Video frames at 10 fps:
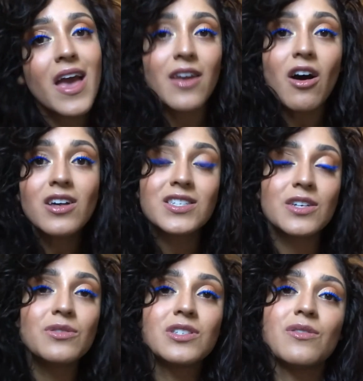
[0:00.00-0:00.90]
and
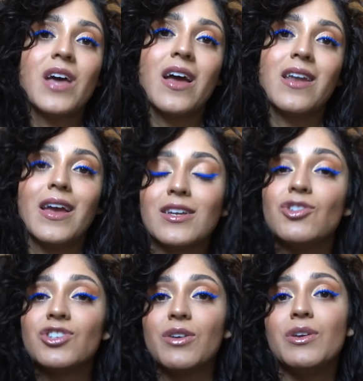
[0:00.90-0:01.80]
also so that I
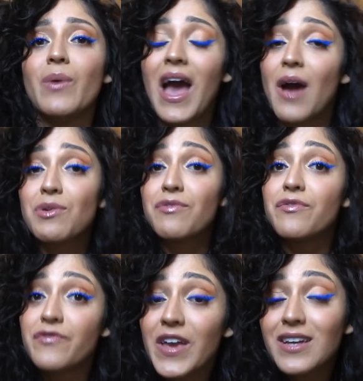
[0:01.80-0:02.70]
can show you how to
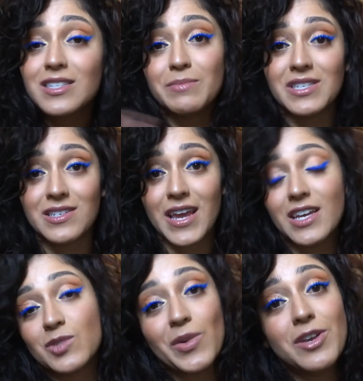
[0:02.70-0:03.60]
fix
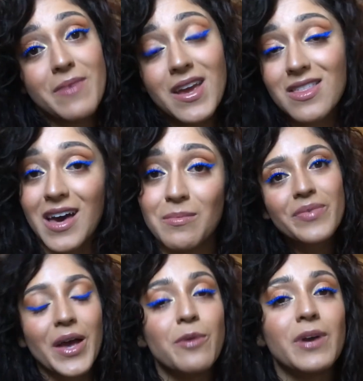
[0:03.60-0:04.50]
mistakes when you make
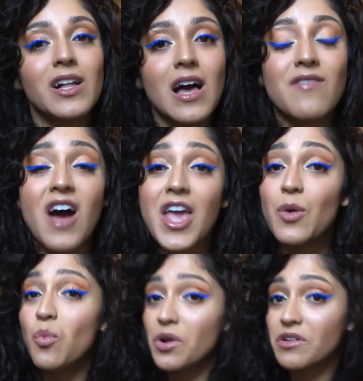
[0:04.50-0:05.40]
them. I hope you all have a
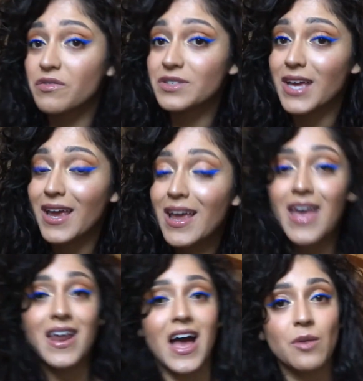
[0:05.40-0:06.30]
wonderful day,
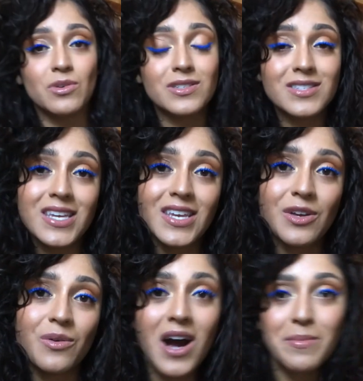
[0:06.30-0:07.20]
and I will see
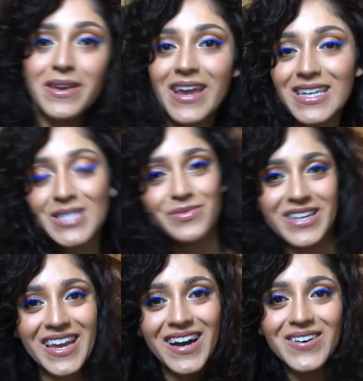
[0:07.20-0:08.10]
you on my next
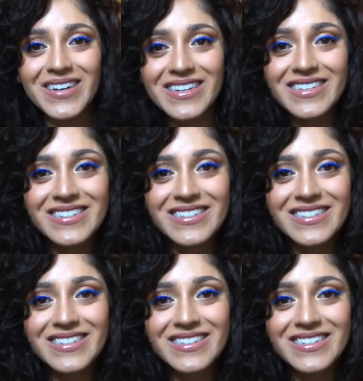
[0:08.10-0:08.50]
video.